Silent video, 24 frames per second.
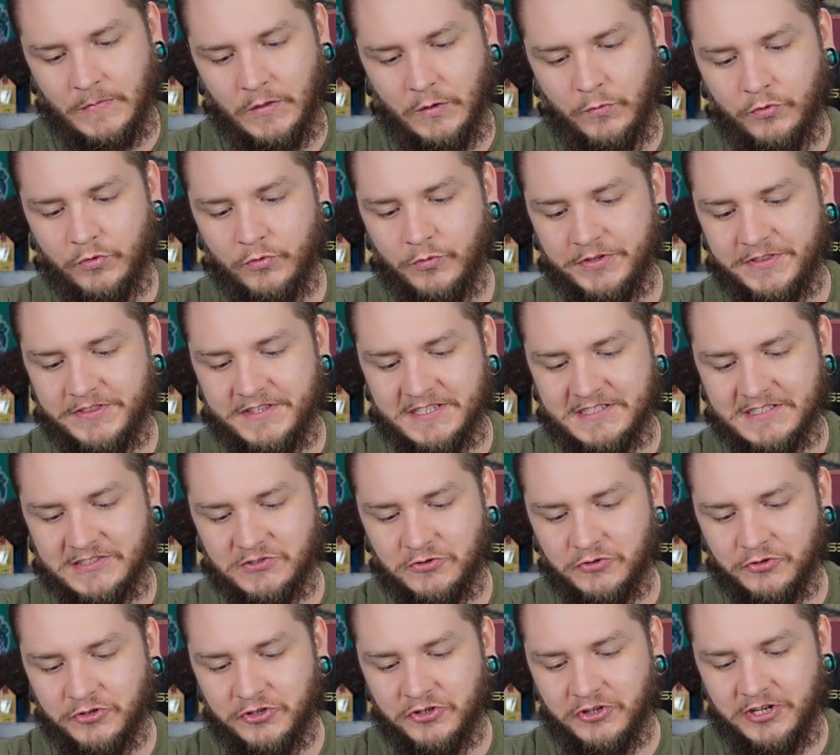Wonder what this
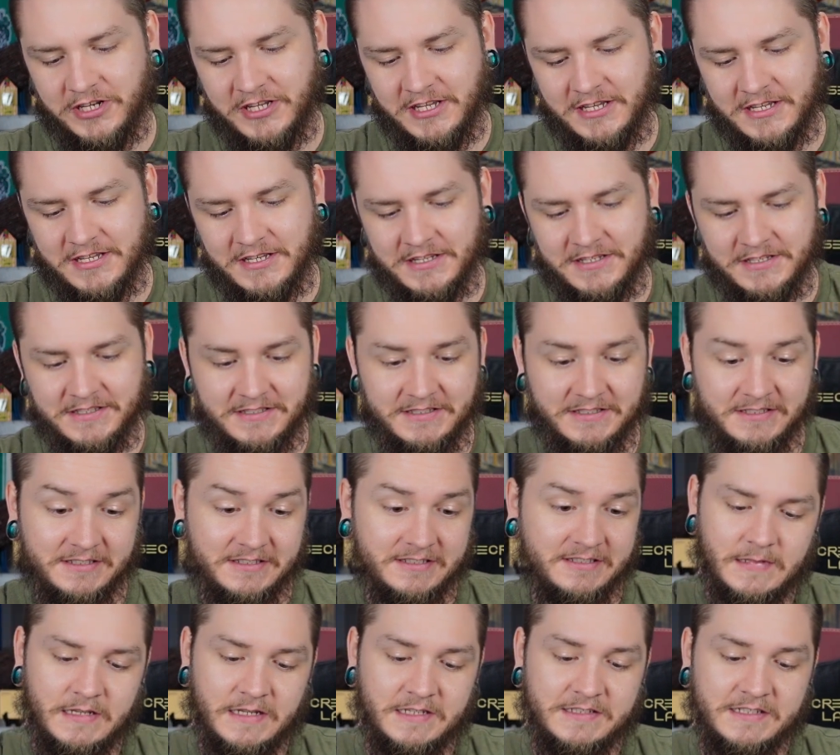little goodie
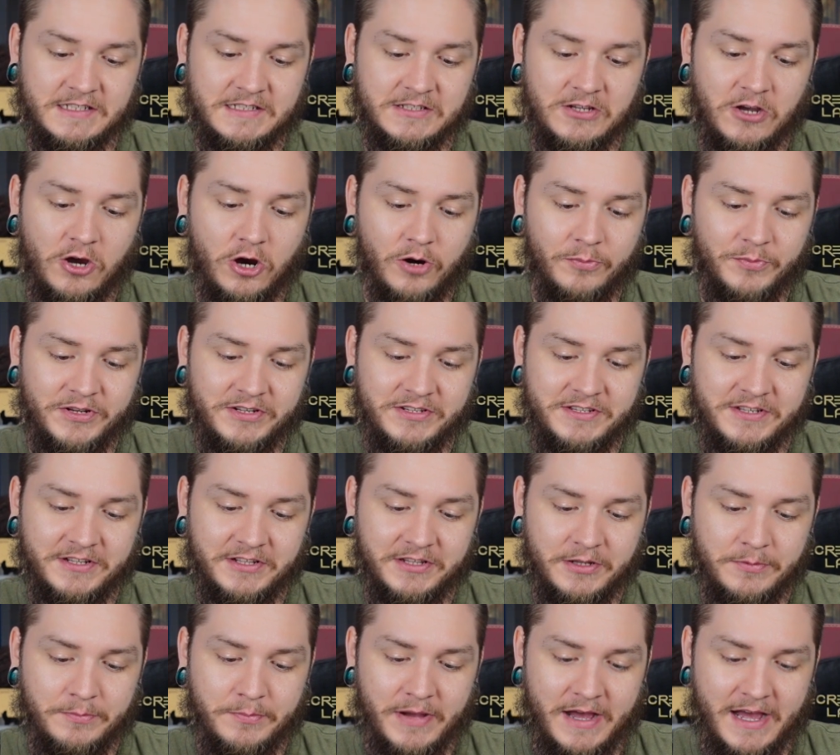is. It says
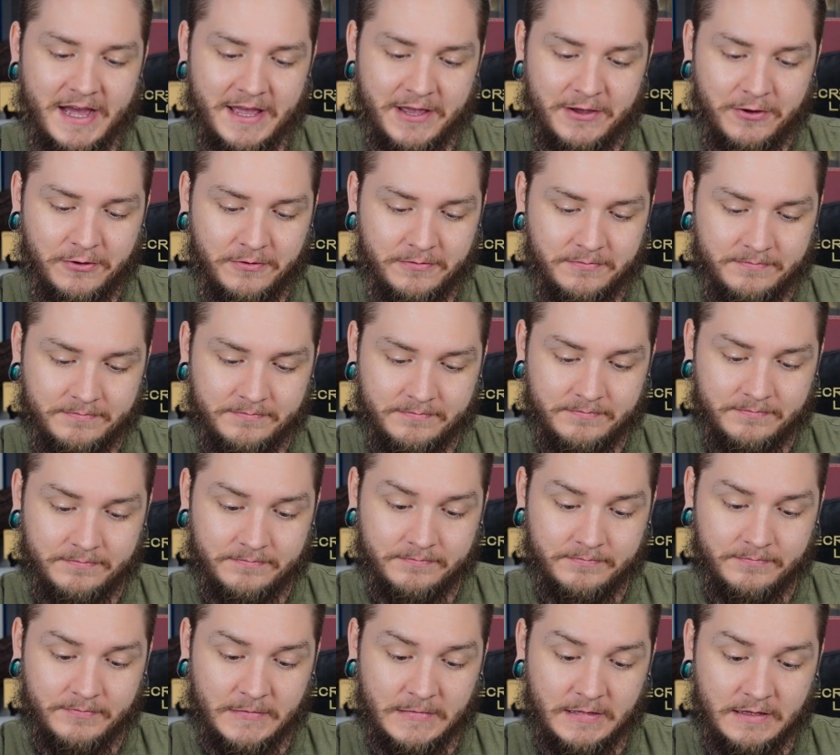Armadillo bile.
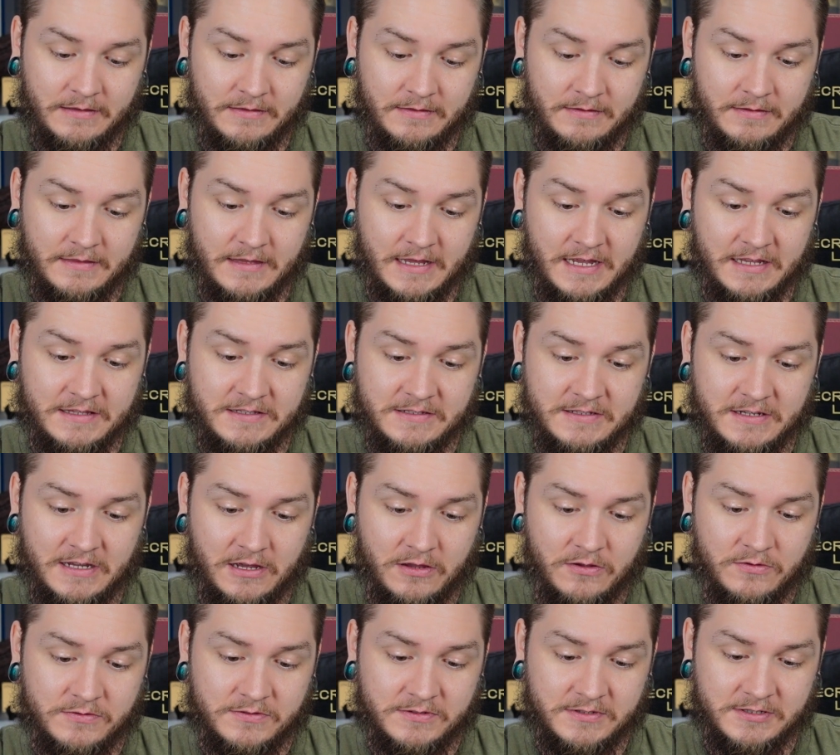That
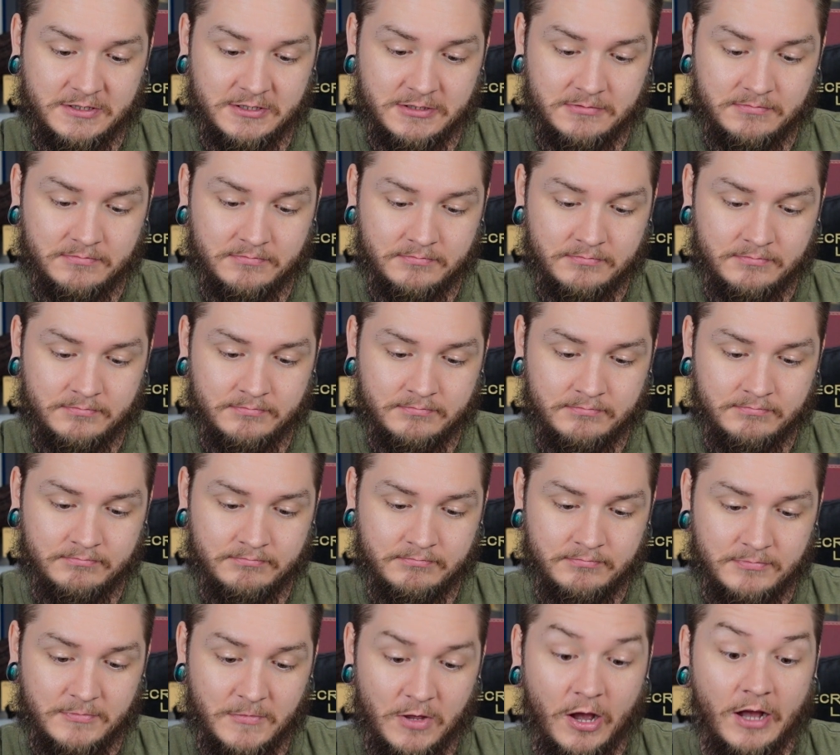sounds
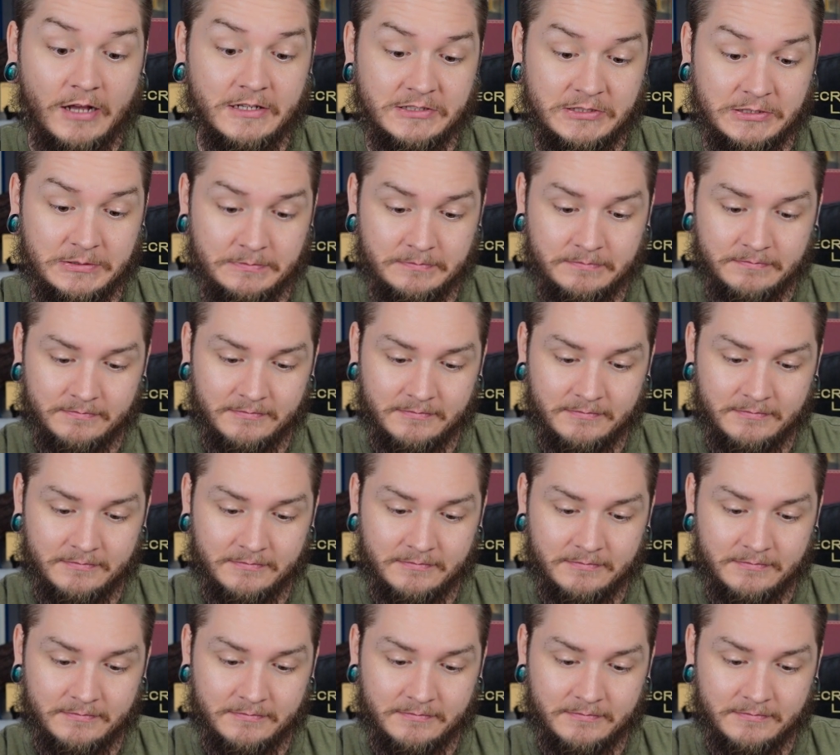awesome.